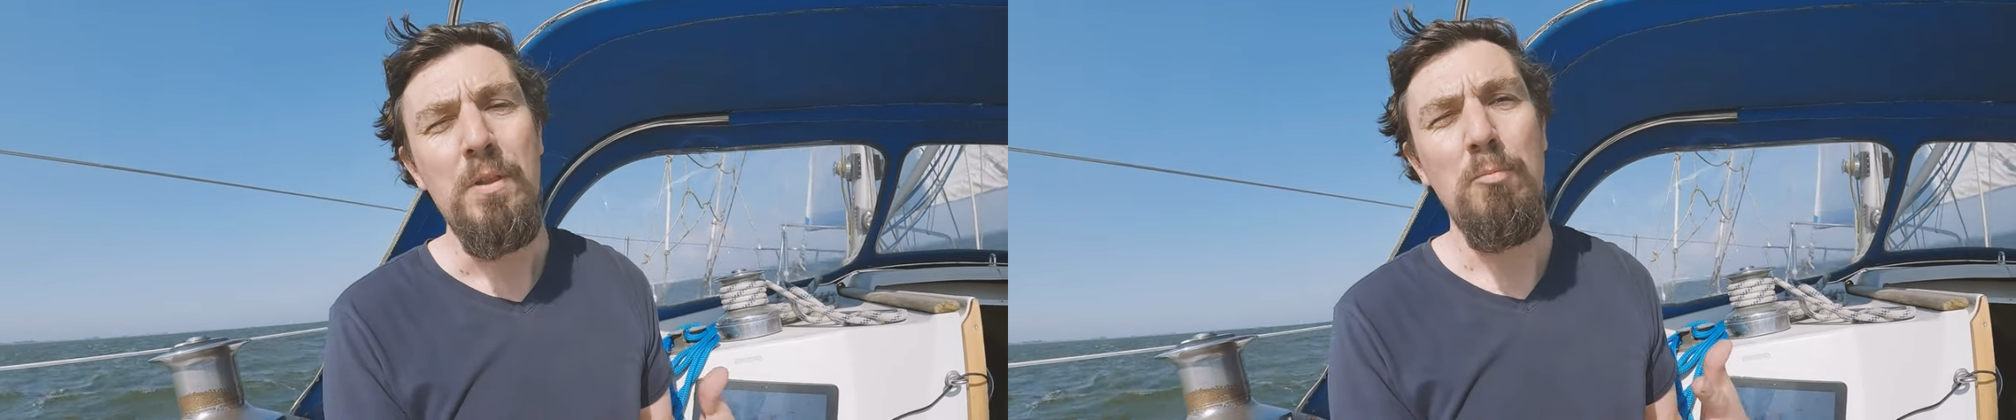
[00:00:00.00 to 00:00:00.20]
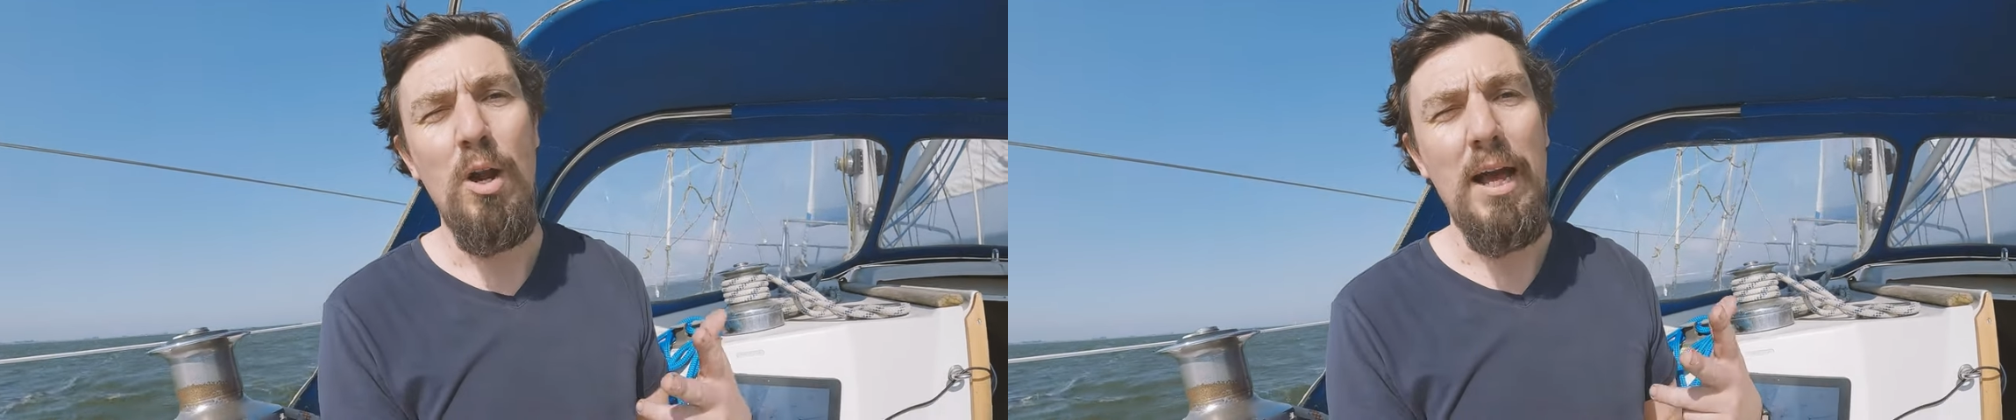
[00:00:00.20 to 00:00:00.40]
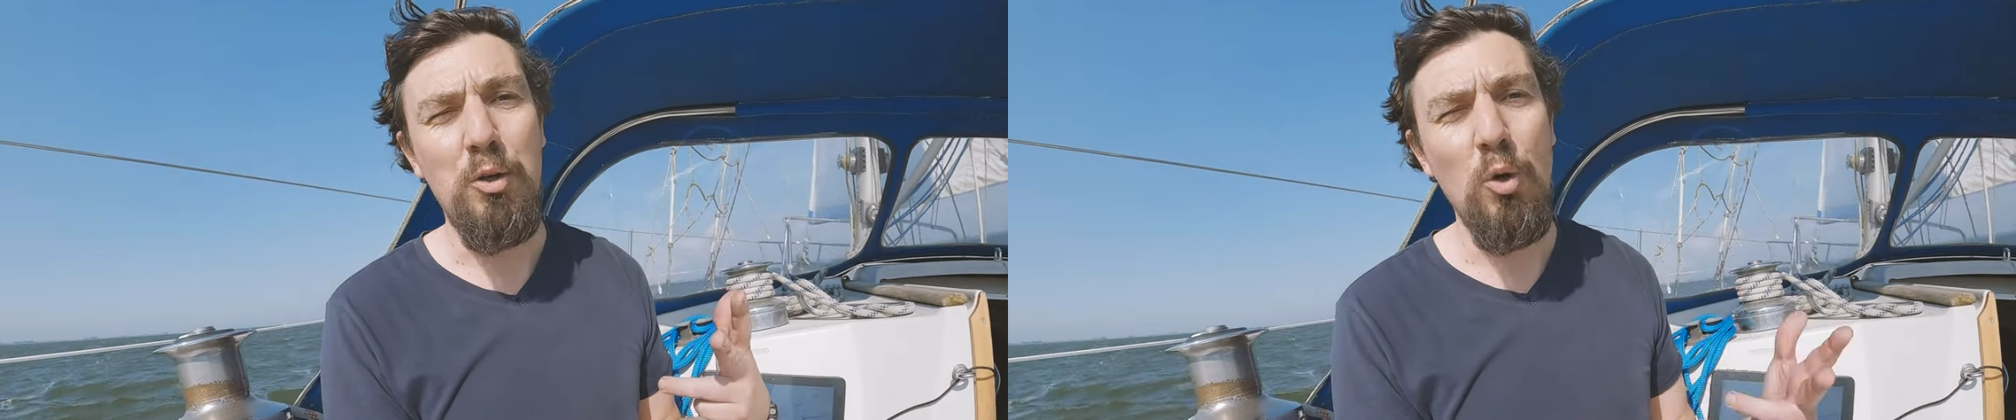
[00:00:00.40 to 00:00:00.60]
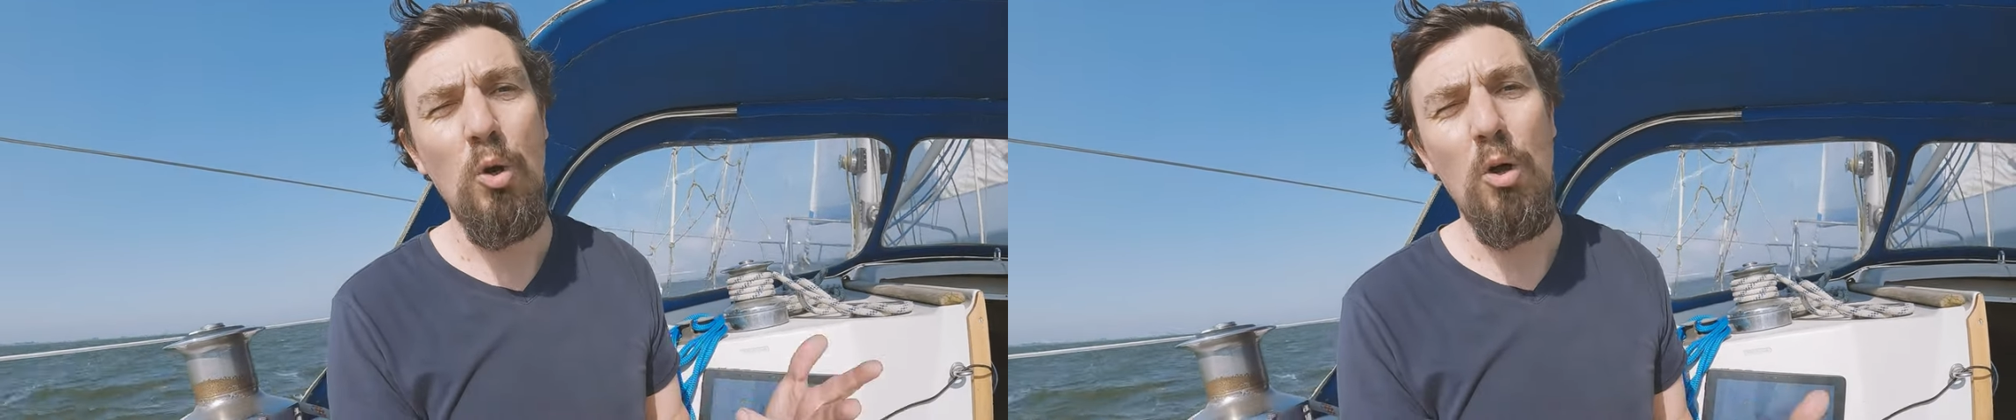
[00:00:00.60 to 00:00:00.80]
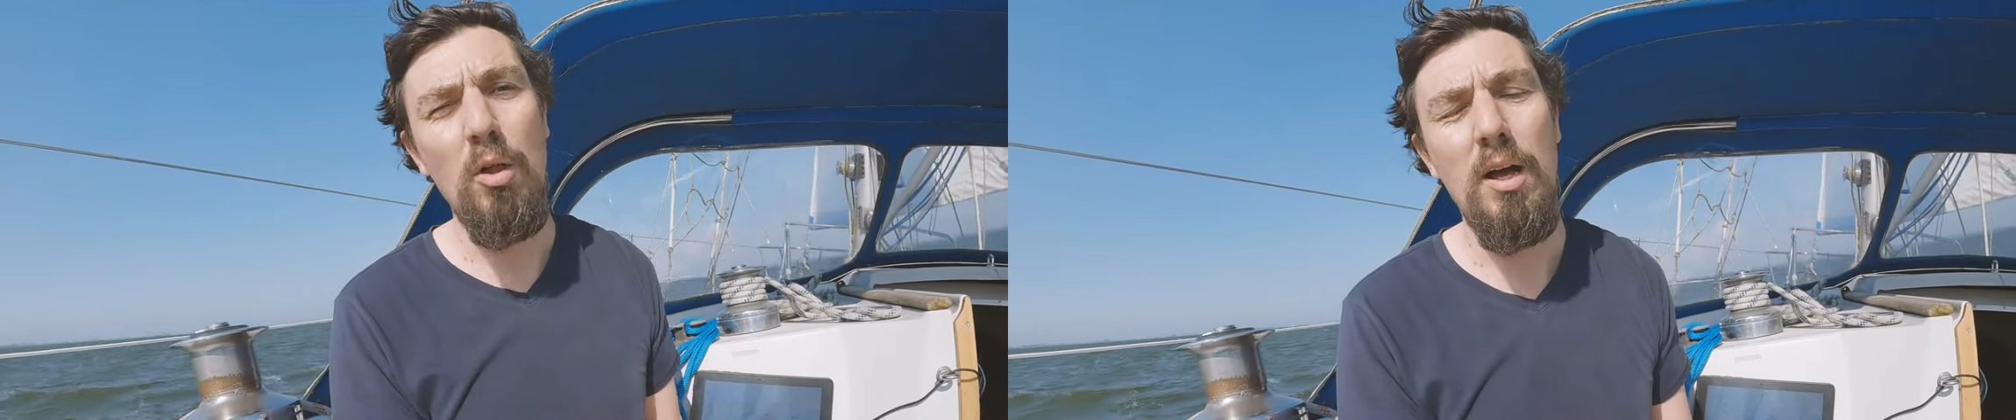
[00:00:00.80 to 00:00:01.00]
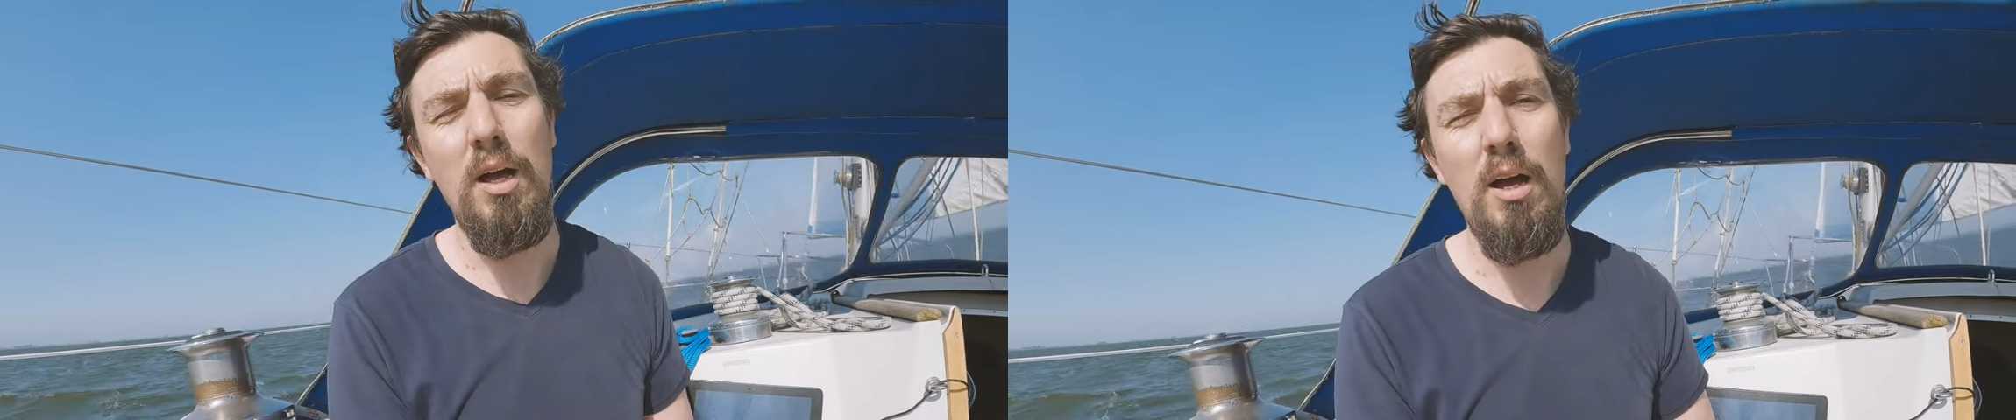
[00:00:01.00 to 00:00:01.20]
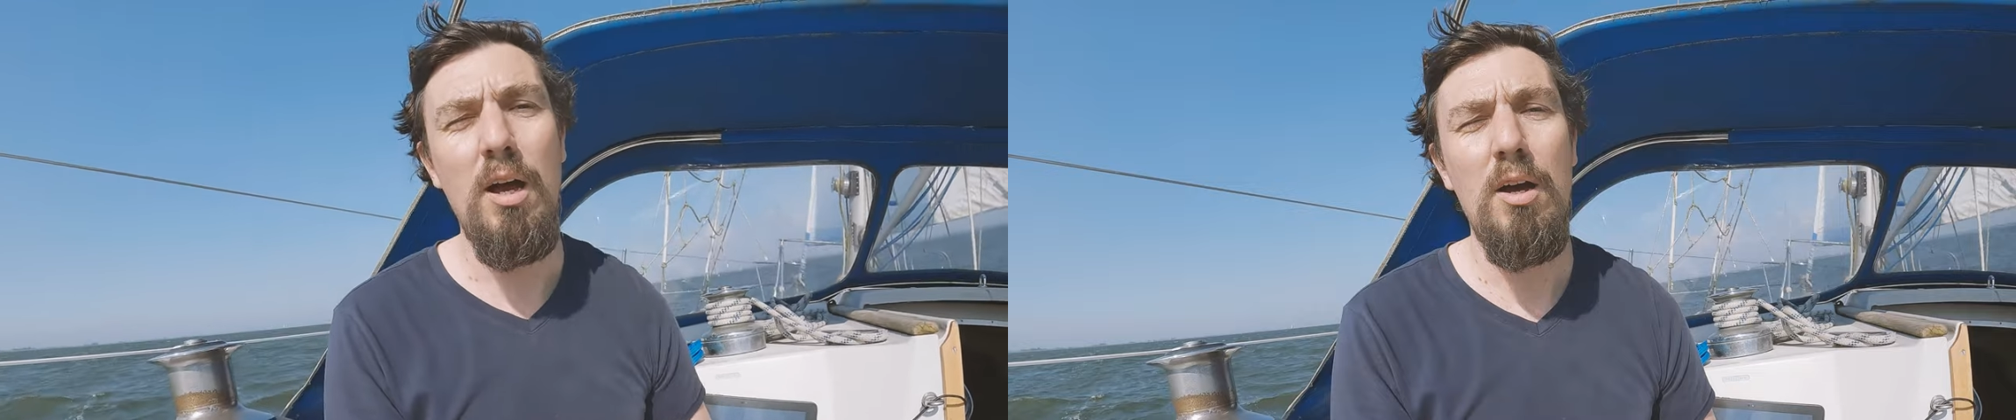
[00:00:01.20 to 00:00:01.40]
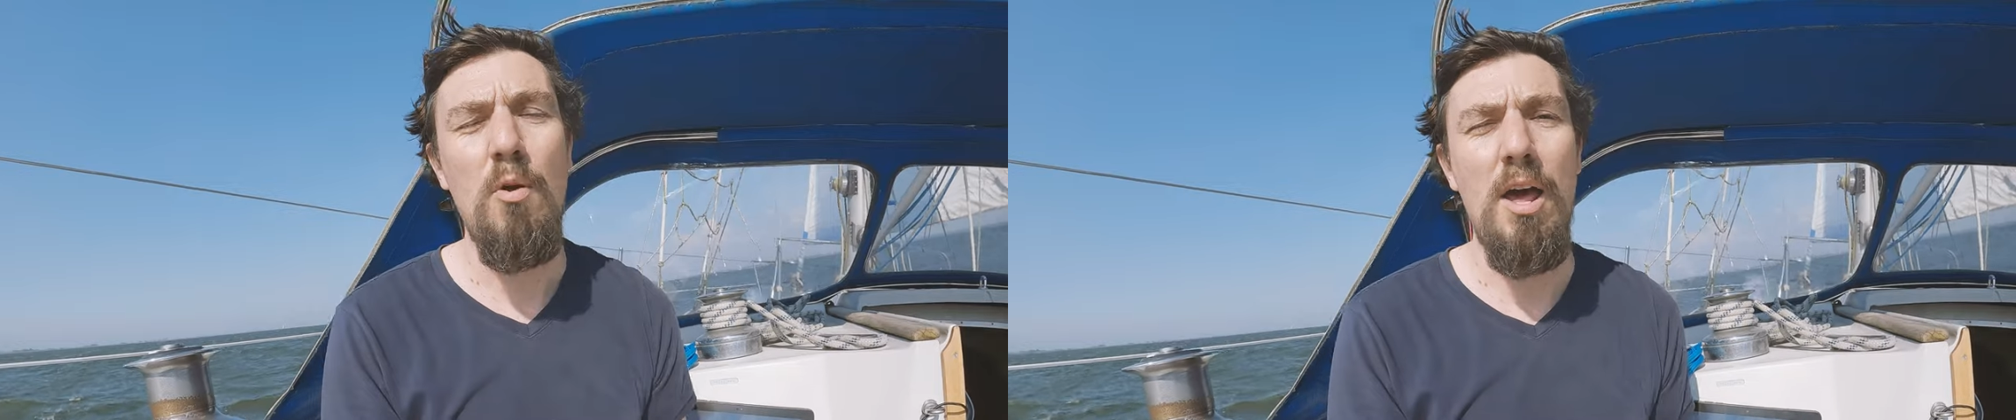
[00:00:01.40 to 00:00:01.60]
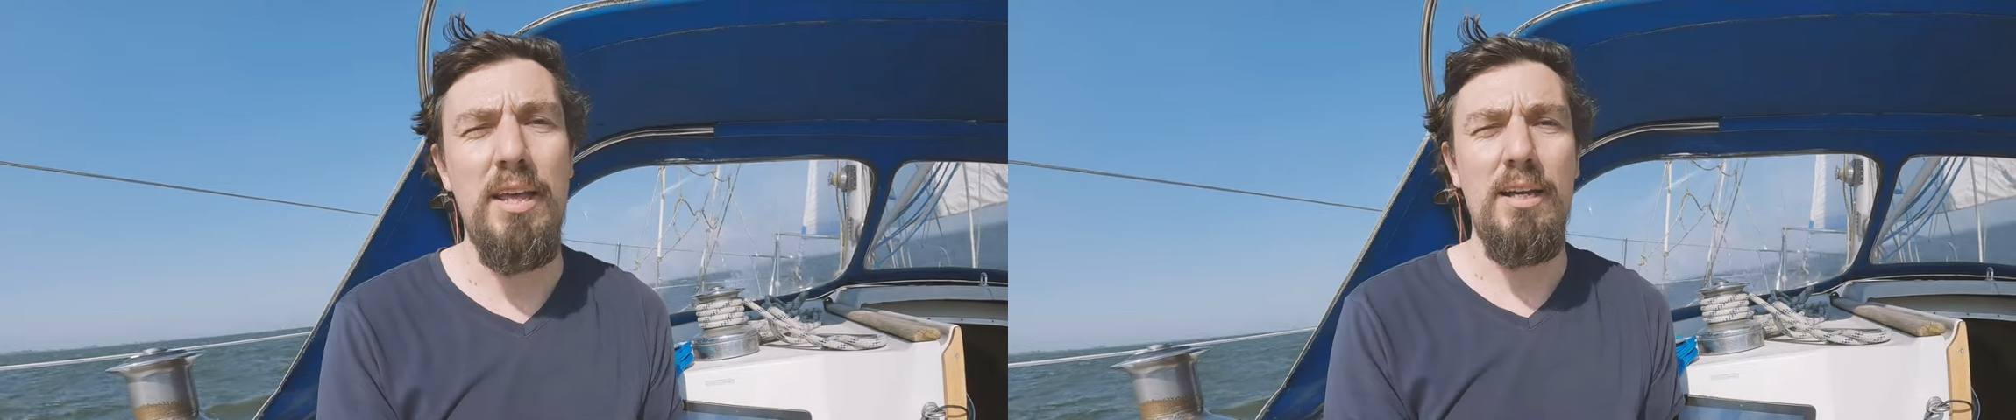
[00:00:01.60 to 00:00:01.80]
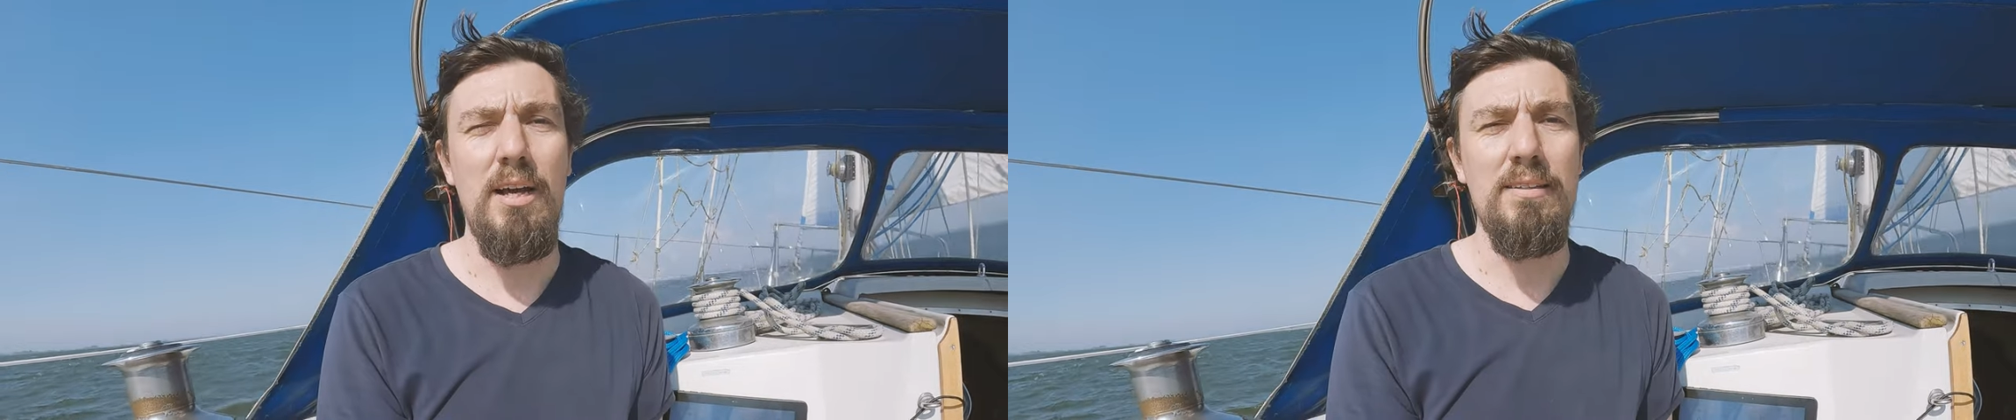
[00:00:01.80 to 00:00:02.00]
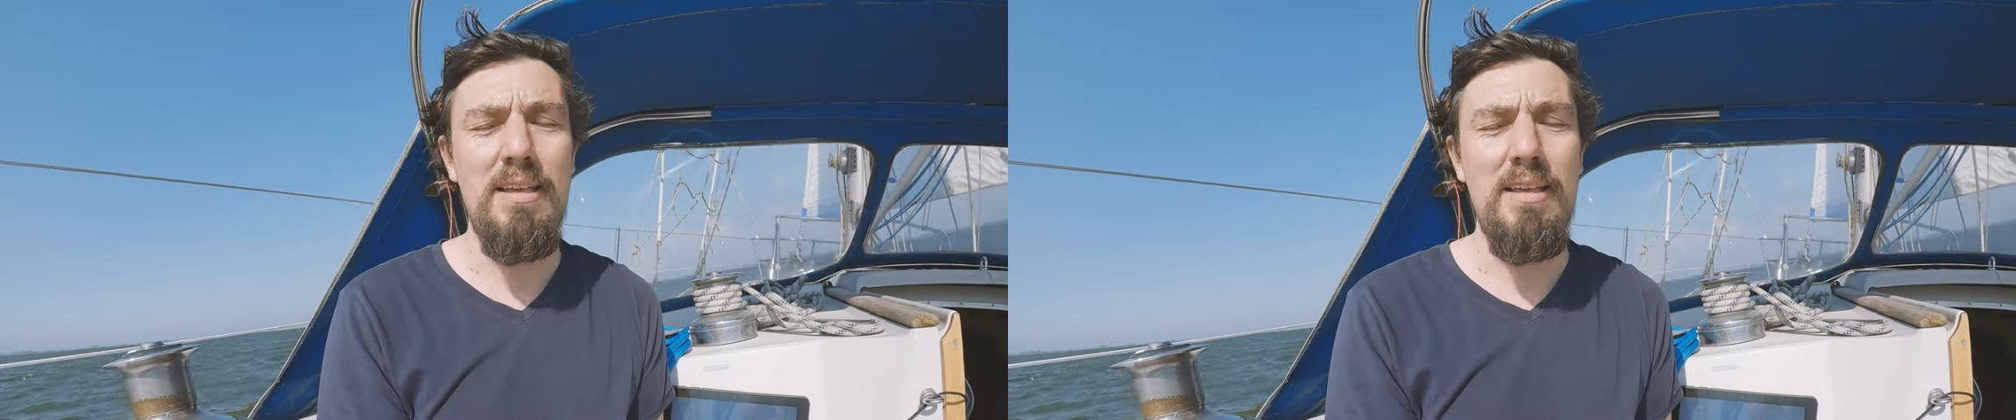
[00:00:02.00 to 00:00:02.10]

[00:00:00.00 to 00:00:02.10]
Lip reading: more like Google running